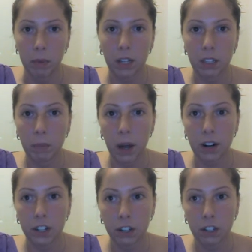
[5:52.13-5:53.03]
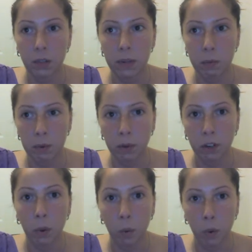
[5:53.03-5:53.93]
Because the better you're doing, the more people
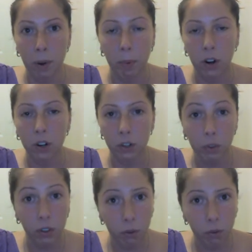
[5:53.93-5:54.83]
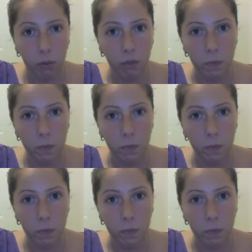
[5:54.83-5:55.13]
are going to want to partner with you.